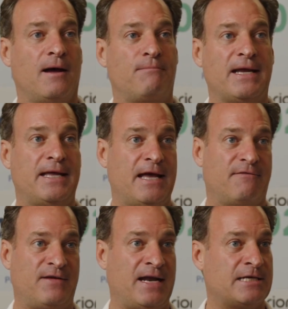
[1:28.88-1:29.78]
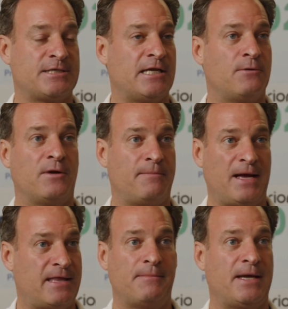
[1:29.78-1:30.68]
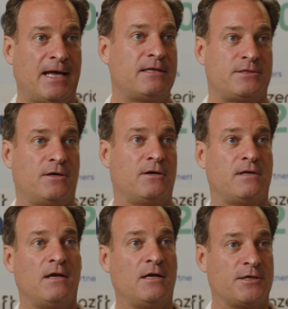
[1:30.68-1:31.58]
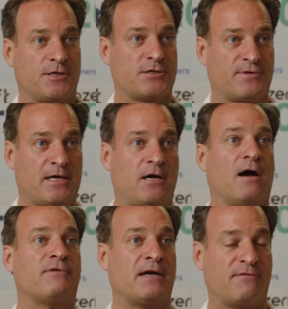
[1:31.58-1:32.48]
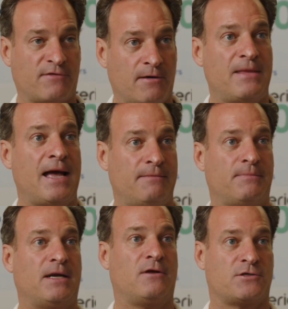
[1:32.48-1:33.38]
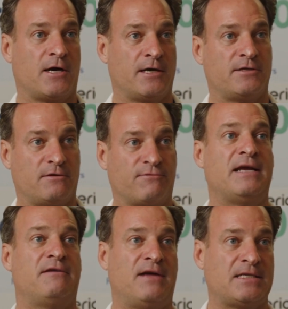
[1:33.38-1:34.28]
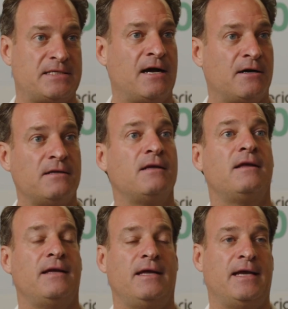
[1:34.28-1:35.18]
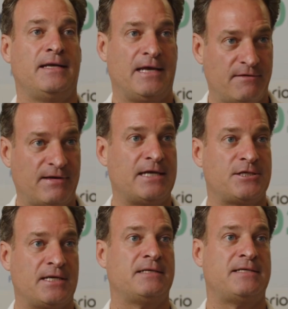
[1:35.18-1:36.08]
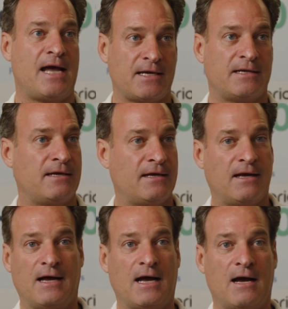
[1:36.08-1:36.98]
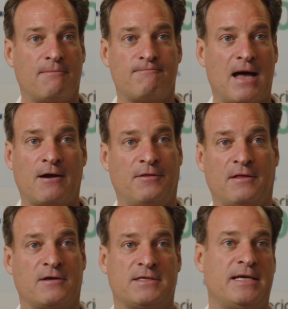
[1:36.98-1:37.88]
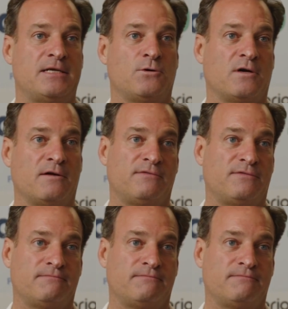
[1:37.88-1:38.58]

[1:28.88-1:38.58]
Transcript: big hit financially when the pandemic hit. So just recovering from that, but they're starting to reinvest now in innovation and tech. I don't think there's any sort of